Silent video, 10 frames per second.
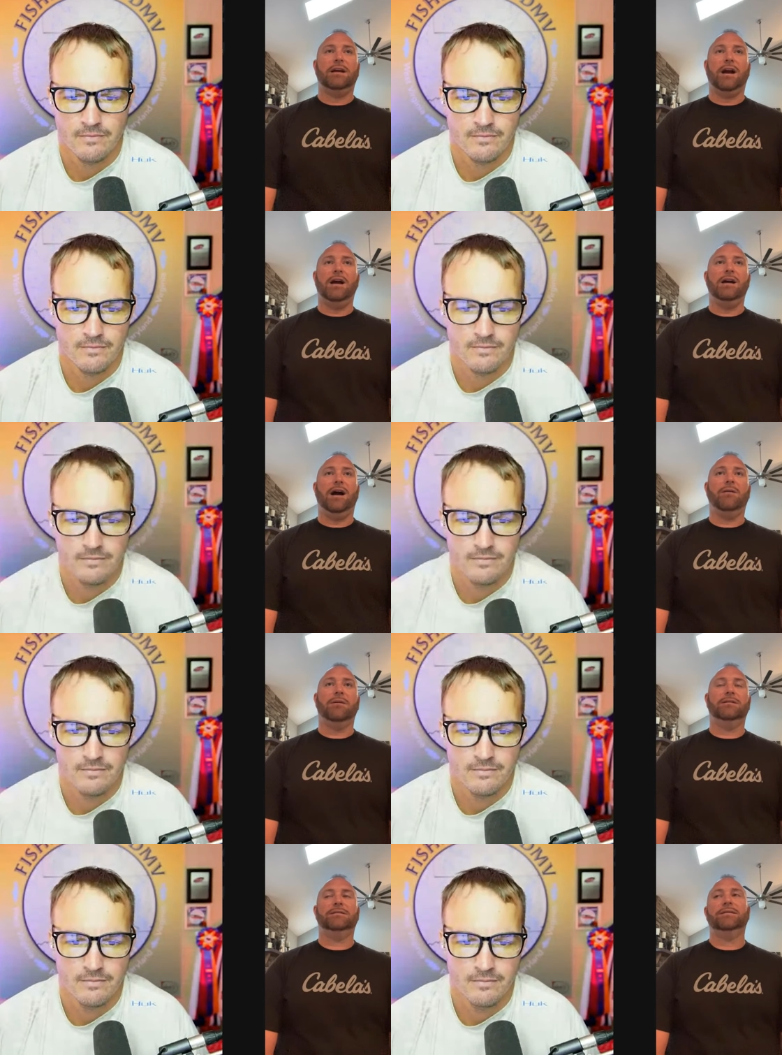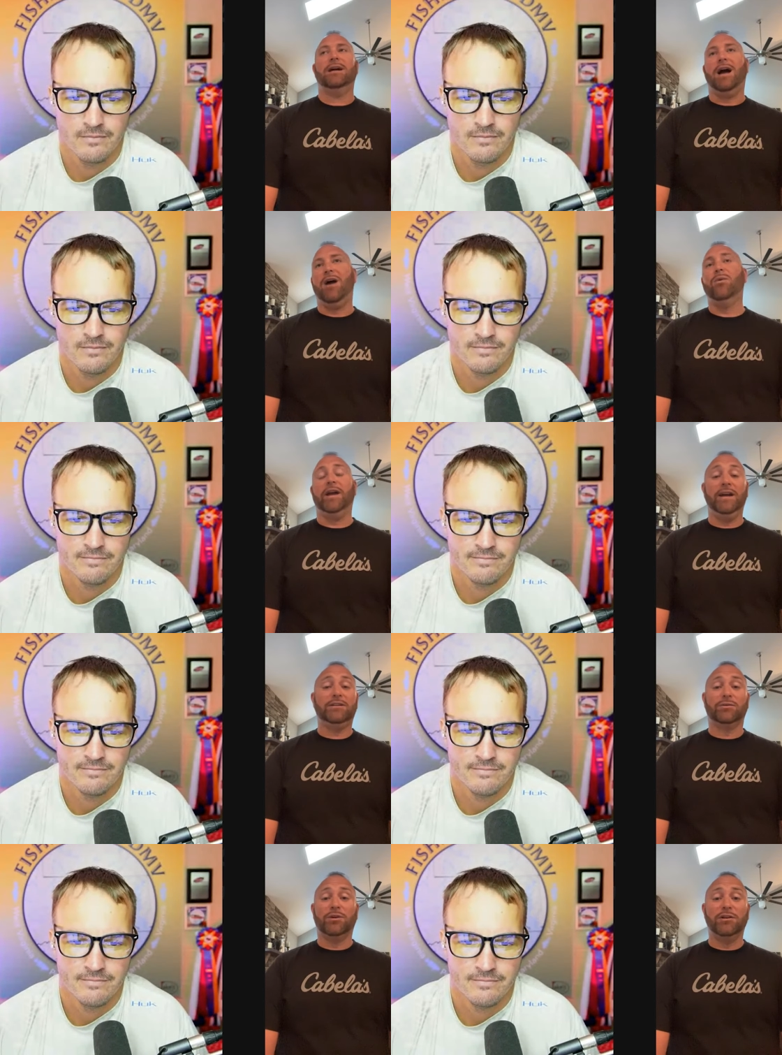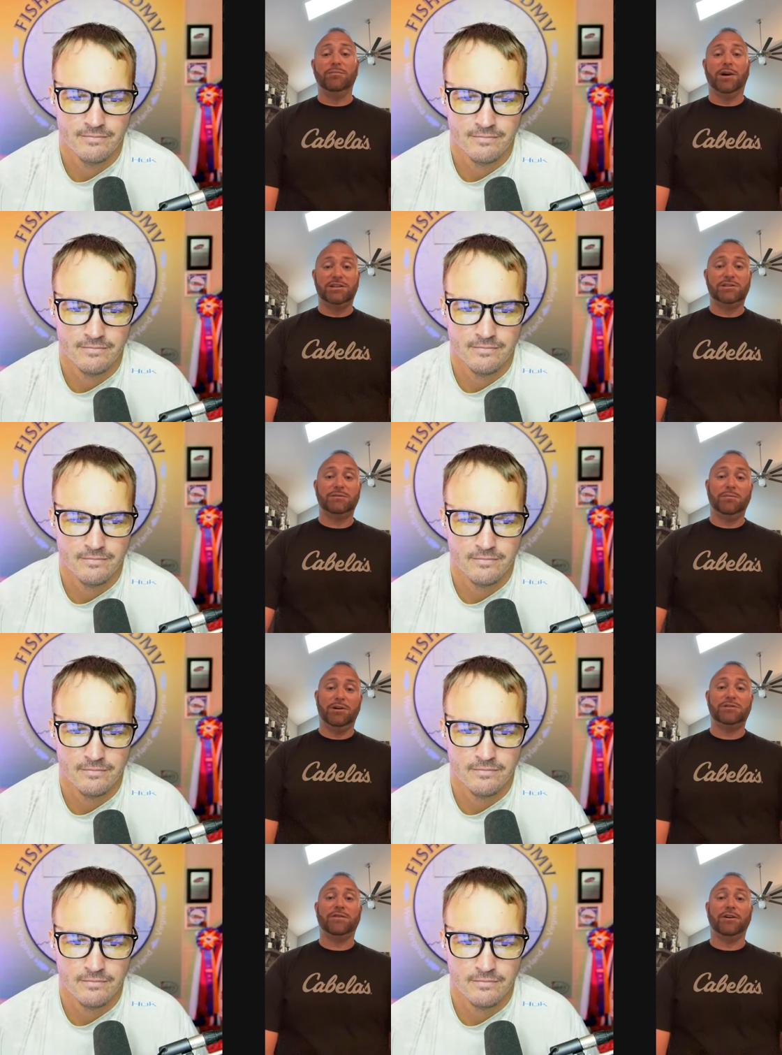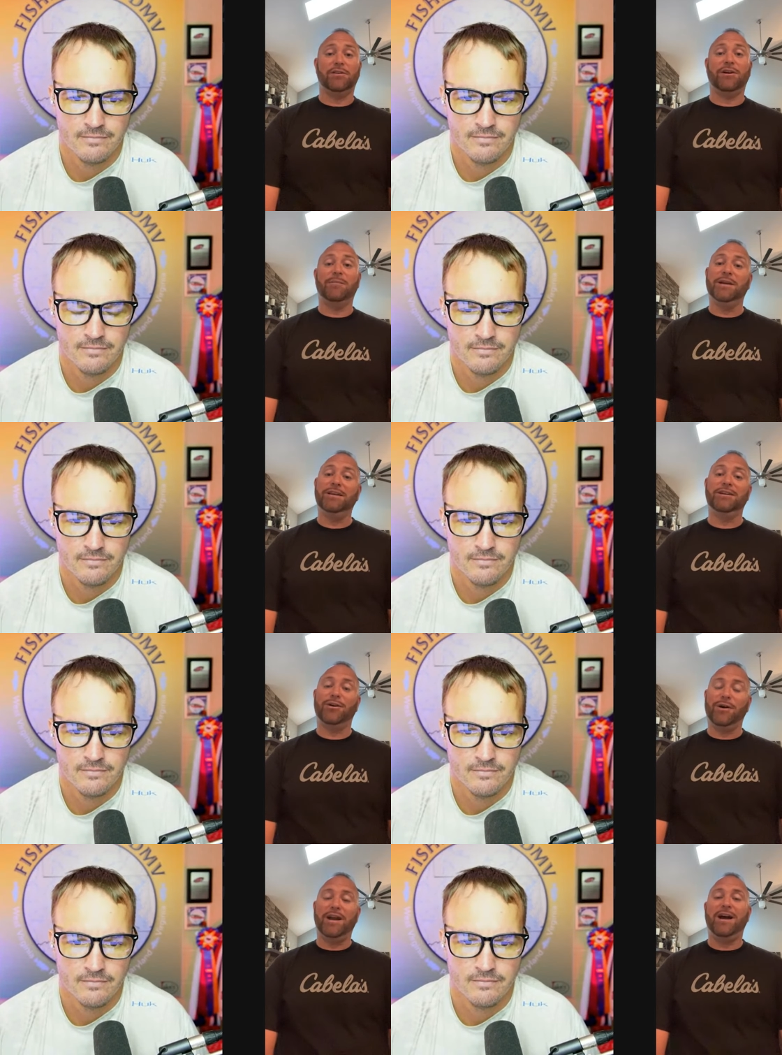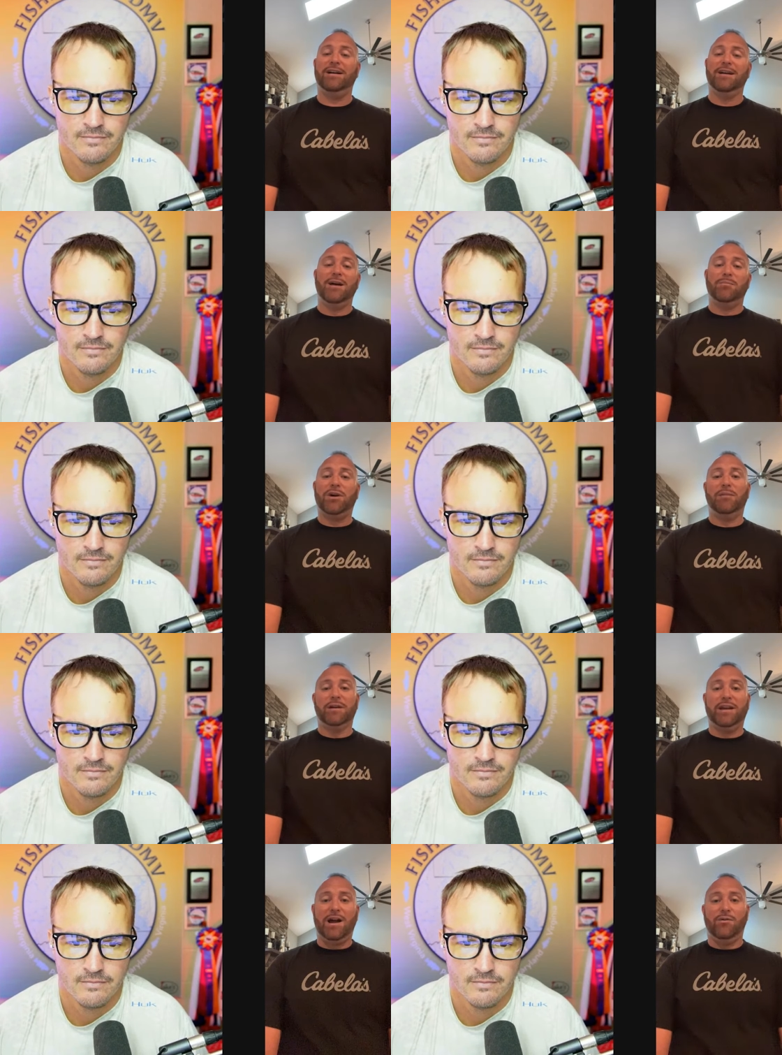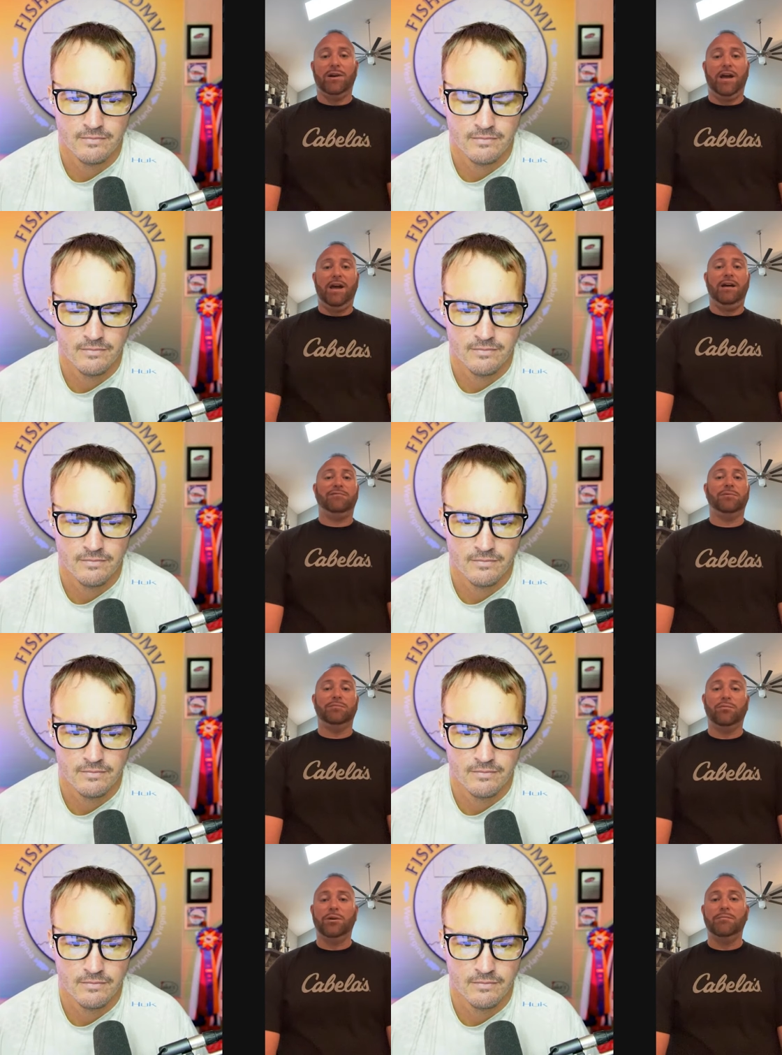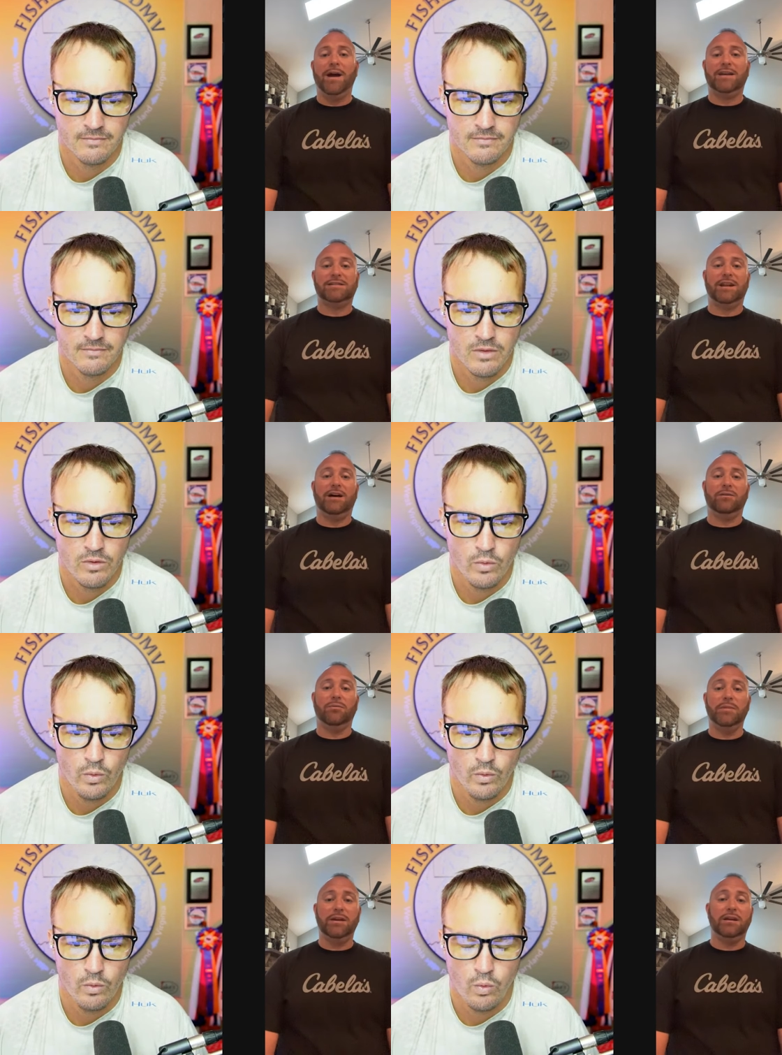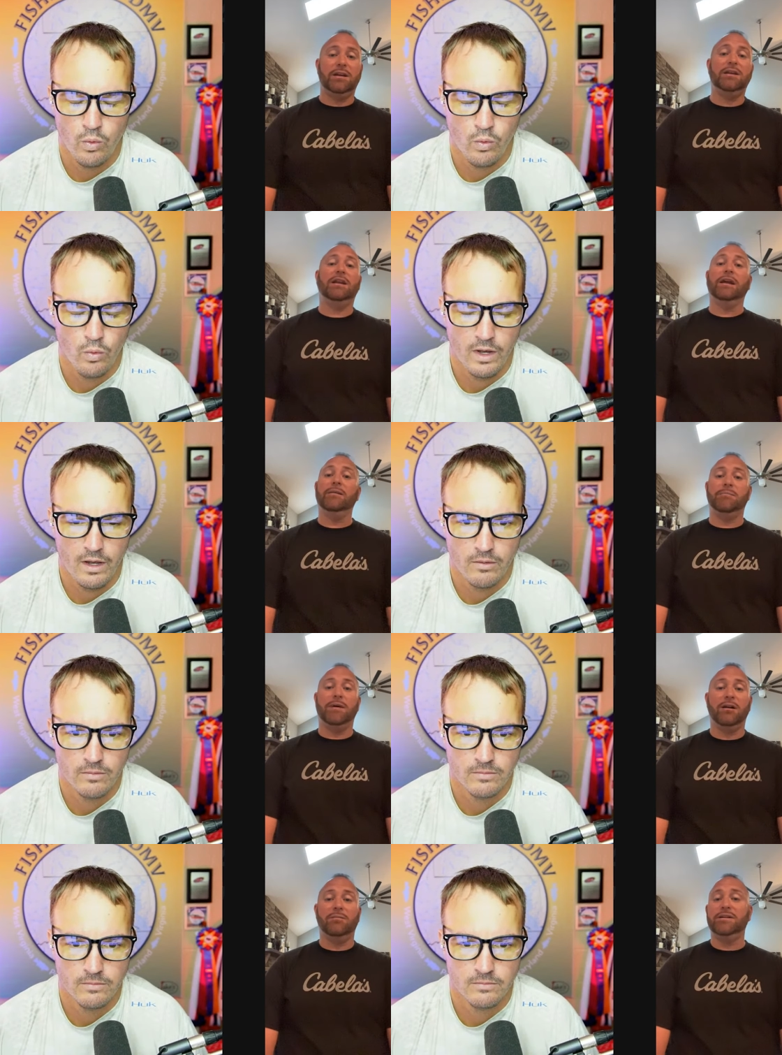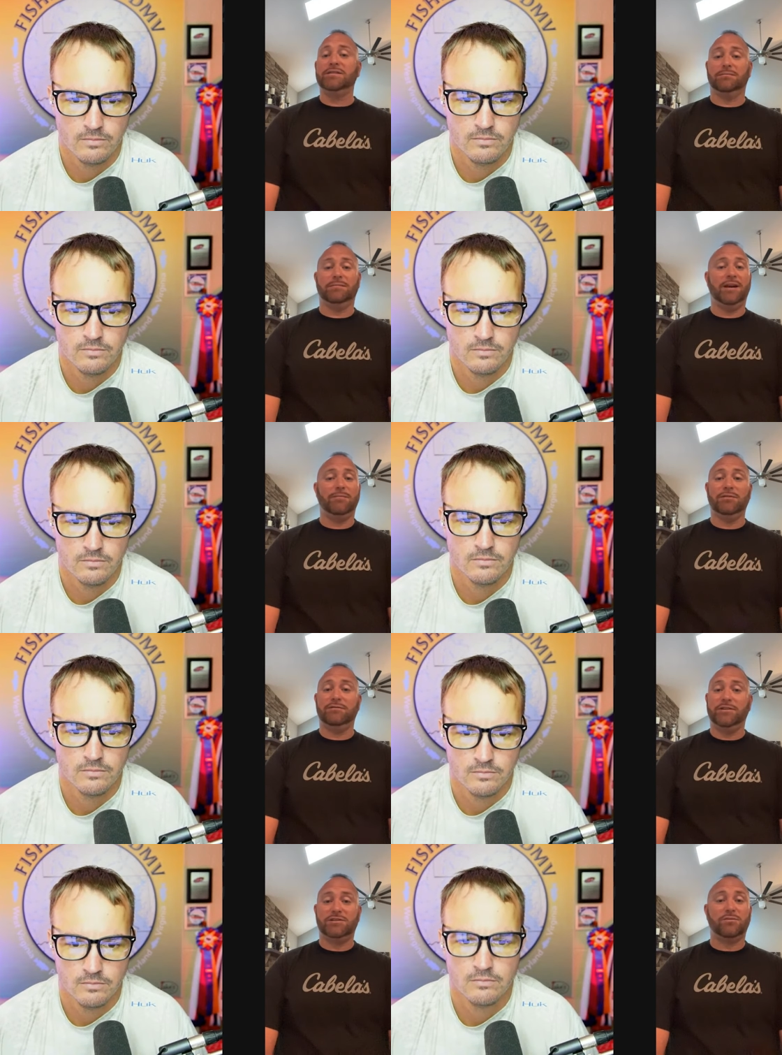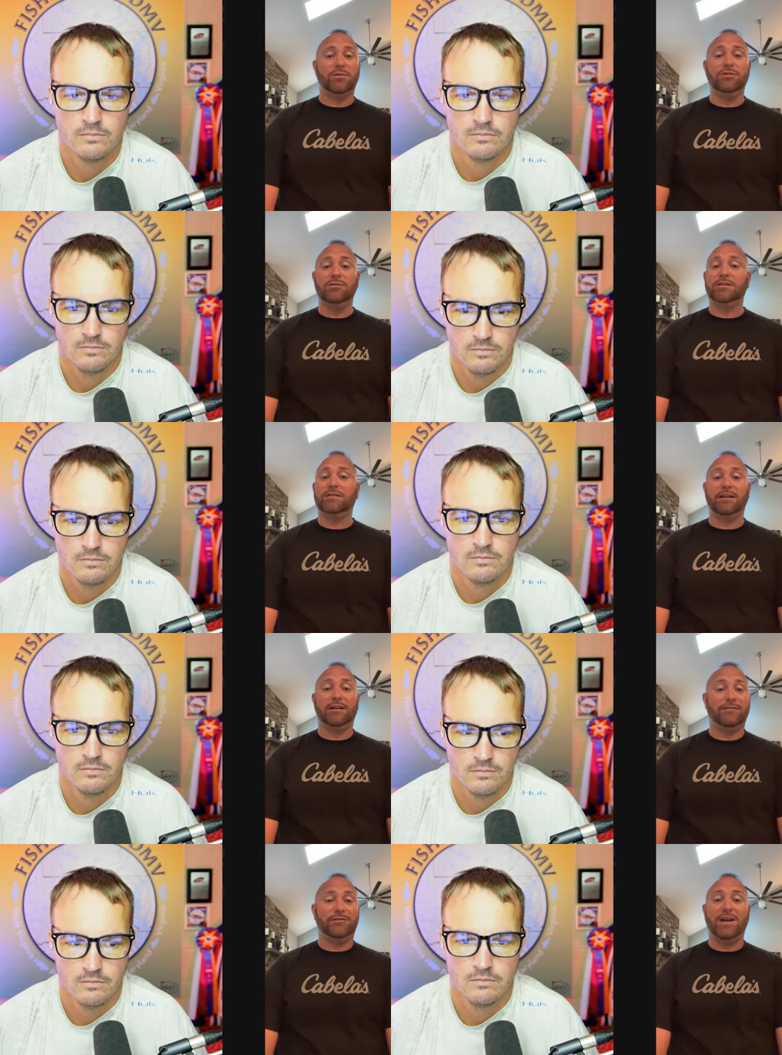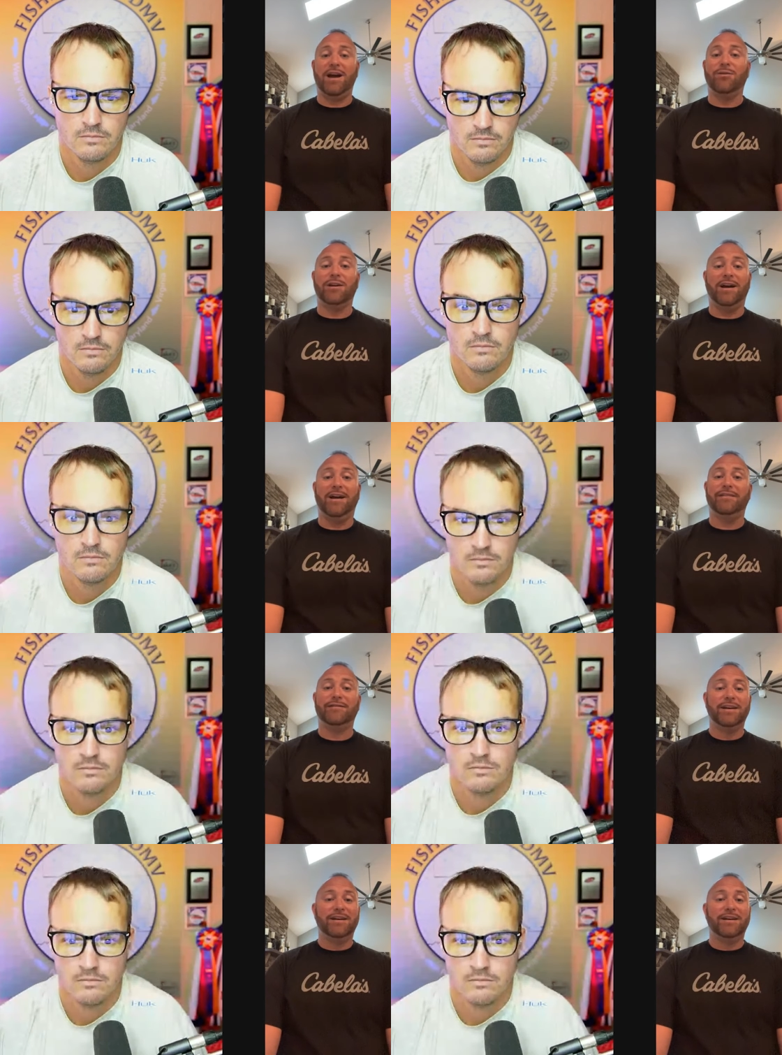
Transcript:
Speaker 1: I, I I would hate to run much much further. I mean, you know, and I probably an hour and a half would, would max it out on me, and it and it better be some damn good fishing when you get there after an hour and a half.